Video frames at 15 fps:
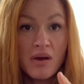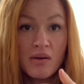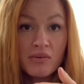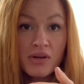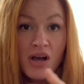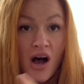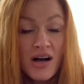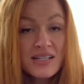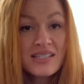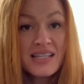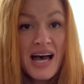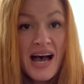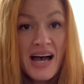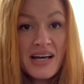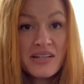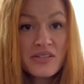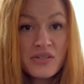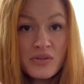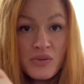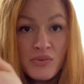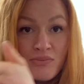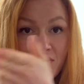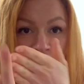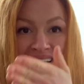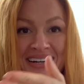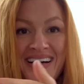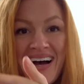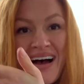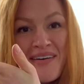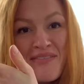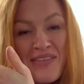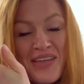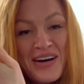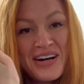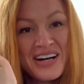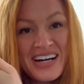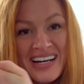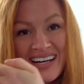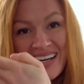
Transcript: cause that to have their